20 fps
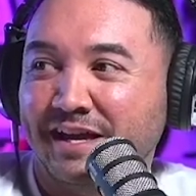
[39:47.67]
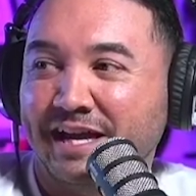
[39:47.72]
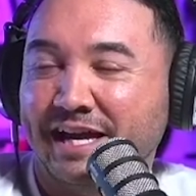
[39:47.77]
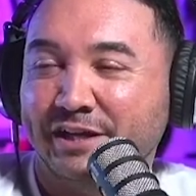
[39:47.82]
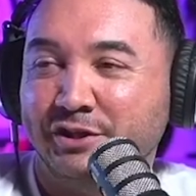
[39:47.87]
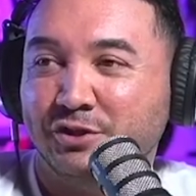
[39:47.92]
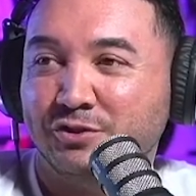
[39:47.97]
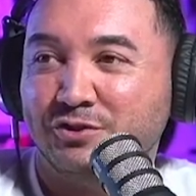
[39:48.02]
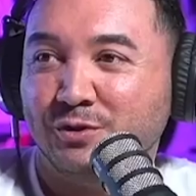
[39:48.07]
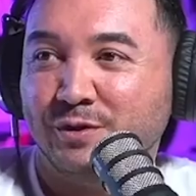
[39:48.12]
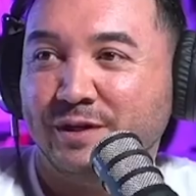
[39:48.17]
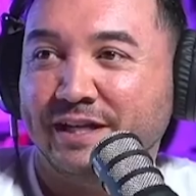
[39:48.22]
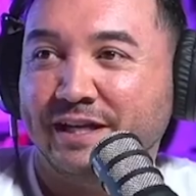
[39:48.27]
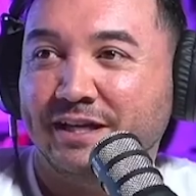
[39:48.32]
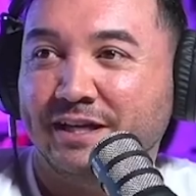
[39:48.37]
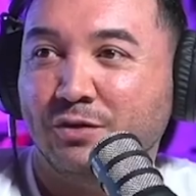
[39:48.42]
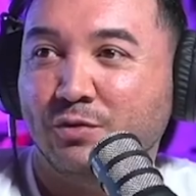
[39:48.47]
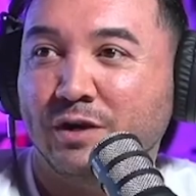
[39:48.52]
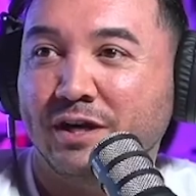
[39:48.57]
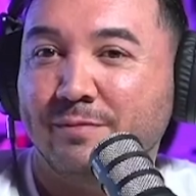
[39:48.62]
And you're doing it
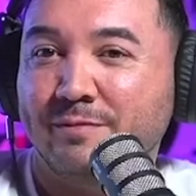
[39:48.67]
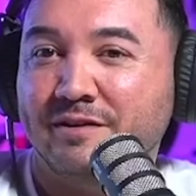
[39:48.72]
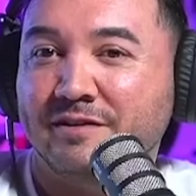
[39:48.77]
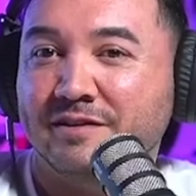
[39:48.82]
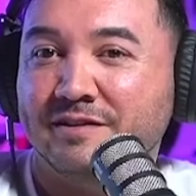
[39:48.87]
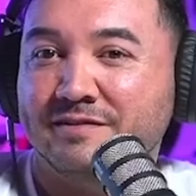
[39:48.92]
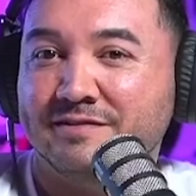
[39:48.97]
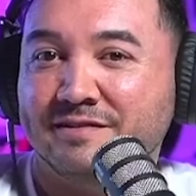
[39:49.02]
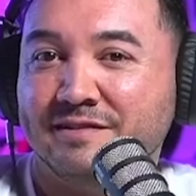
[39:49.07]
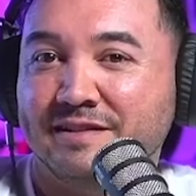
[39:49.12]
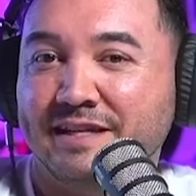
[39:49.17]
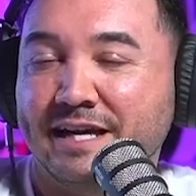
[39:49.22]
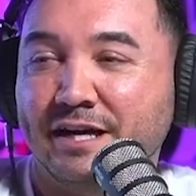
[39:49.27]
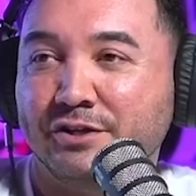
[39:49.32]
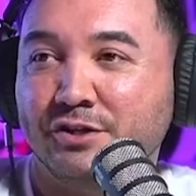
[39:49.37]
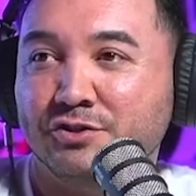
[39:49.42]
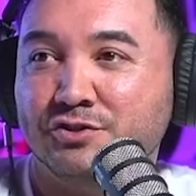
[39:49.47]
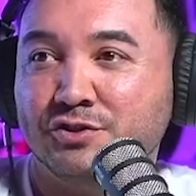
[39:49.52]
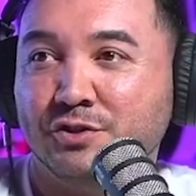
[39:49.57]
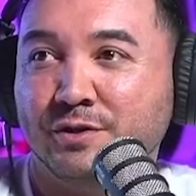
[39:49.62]
in a way because now
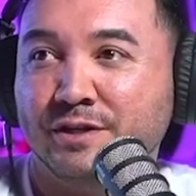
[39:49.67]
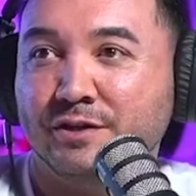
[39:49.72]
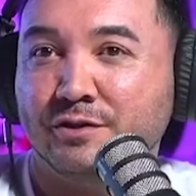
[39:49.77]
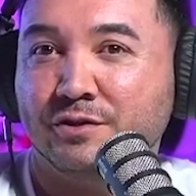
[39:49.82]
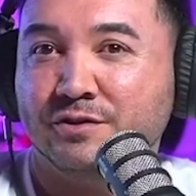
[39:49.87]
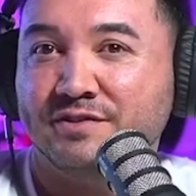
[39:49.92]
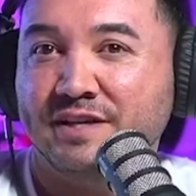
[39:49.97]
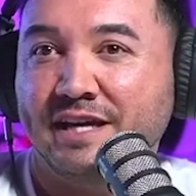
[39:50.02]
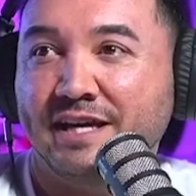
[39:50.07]
you're showing girls,